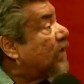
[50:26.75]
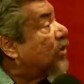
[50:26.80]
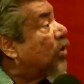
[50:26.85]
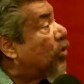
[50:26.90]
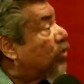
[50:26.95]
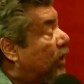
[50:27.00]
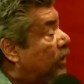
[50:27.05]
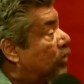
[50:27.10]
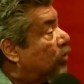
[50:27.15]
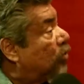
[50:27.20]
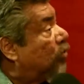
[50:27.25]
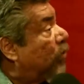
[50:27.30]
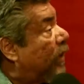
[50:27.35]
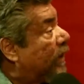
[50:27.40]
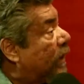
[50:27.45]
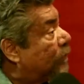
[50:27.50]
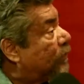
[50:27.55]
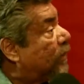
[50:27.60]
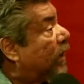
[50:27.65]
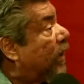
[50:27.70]
though? That you
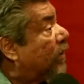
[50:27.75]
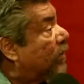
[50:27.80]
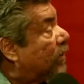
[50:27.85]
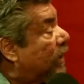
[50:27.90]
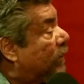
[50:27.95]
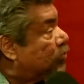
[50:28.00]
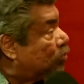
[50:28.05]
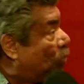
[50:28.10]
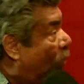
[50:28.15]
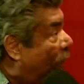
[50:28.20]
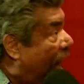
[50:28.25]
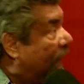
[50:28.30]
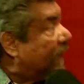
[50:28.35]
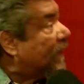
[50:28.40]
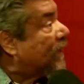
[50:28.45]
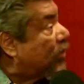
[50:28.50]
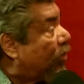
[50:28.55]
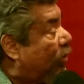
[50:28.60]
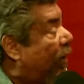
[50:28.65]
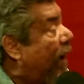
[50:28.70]
went up there. It was
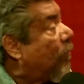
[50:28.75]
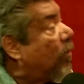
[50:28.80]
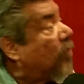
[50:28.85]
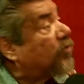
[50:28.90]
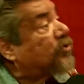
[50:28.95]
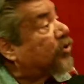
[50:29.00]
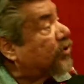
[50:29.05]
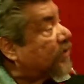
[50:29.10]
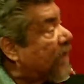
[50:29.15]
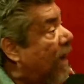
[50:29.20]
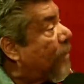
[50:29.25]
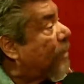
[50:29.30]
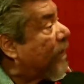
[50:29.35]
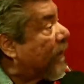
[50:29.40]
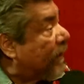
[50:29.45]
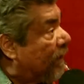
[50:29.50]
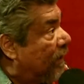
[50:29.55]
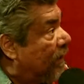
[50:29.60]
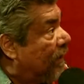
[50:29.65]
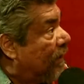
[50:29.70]
Wine and Crime. What was your
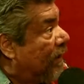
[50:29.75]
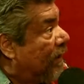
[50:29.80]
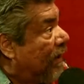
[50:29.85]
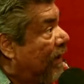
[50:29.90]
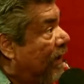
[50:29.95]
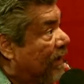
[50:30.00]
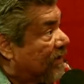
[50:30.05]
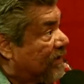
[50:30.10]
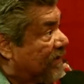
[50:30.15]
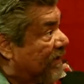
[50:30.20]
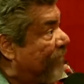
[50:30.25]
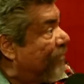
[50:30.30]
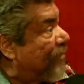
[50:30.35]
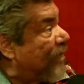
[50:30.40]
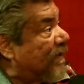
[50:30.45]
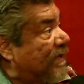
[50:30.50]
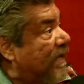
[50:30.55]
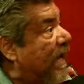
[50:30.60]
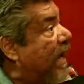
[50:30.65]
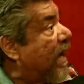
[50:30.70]
topic? A
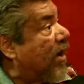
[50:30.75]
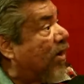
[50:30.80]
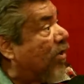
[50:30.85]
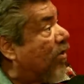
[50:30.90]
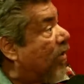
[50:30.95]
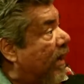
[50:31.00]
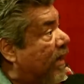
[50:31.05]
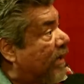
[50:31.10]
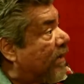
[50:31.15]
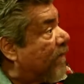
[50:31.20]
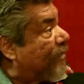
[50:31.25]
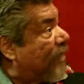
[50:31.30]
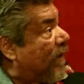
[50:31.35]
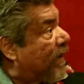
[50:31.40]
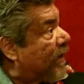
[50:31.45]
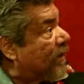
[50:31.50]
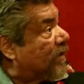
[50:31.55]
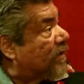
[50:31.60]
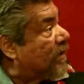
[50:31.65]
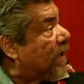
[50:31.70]
Zinfandel and a
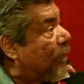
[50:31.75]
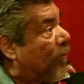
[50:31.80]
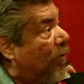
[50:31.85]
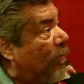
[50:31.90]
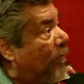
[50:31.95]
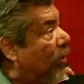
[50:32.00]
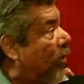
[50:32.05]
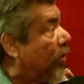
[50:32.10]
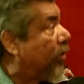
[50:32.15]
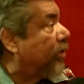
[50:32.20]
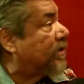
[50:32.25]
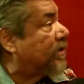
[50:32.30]
fucking double murder or